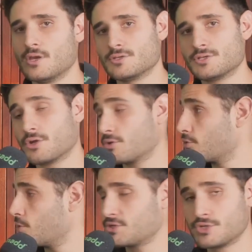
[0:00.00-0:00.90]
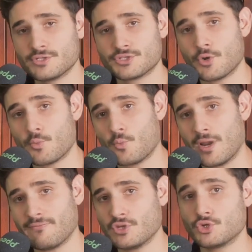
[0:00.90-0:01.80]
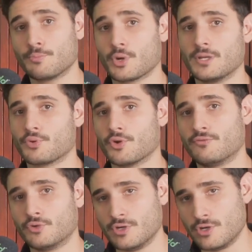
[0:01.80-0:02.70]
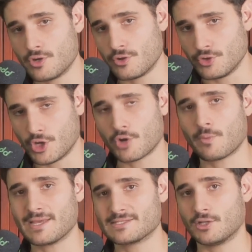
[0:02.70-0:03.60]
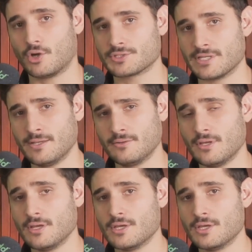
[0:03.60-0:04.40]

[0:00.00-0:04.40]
So good question. So whenever you do a pre-approval, no rates are locked in.